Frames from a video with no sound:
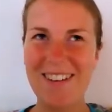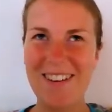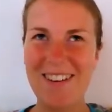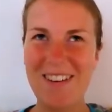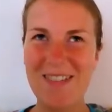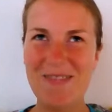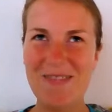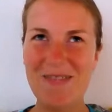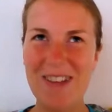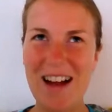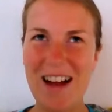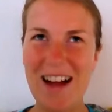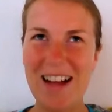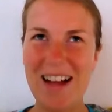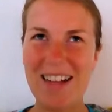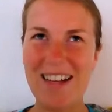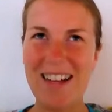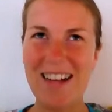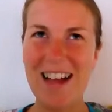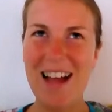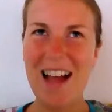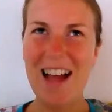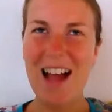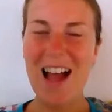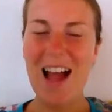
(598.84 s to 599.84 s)
oh
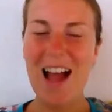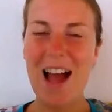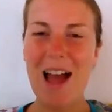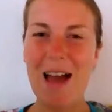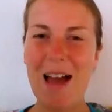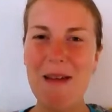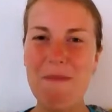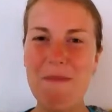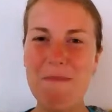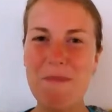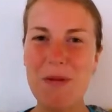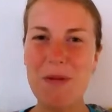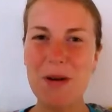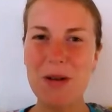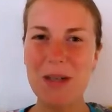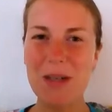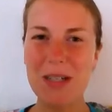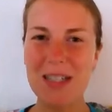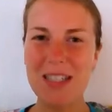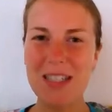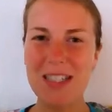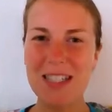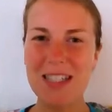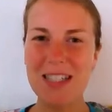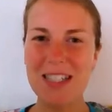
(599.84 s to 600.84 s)
man, I
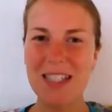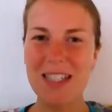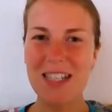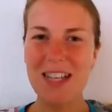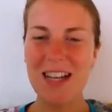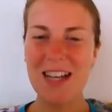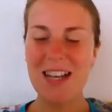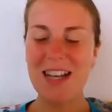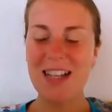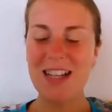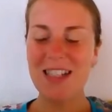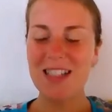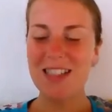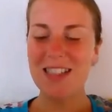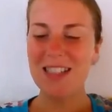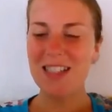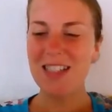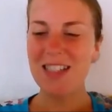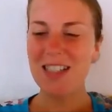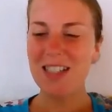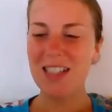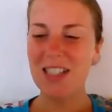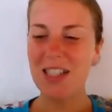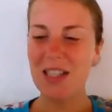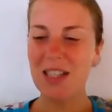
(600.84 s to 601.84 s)
booked
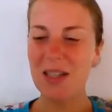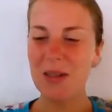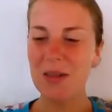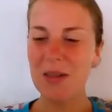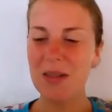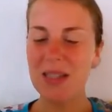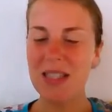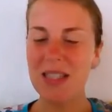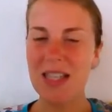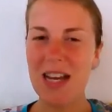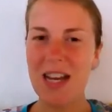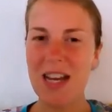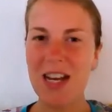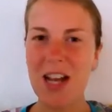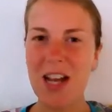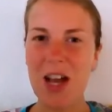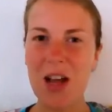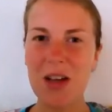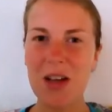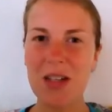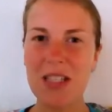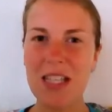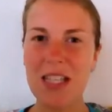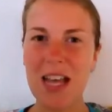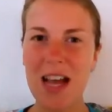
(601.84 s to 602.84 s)
to stay
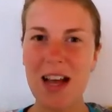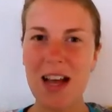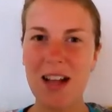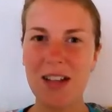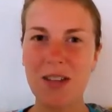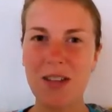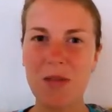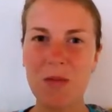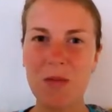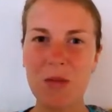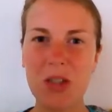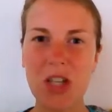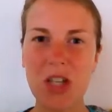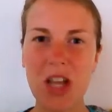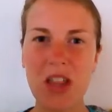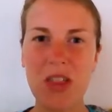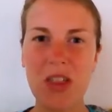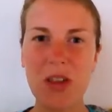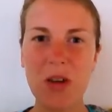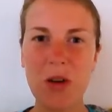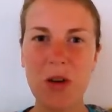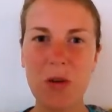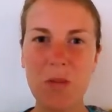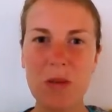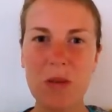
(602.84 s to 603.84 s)
in a hotel, which
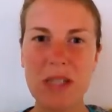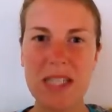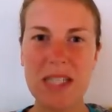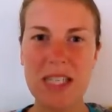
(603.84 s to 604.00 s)
I thought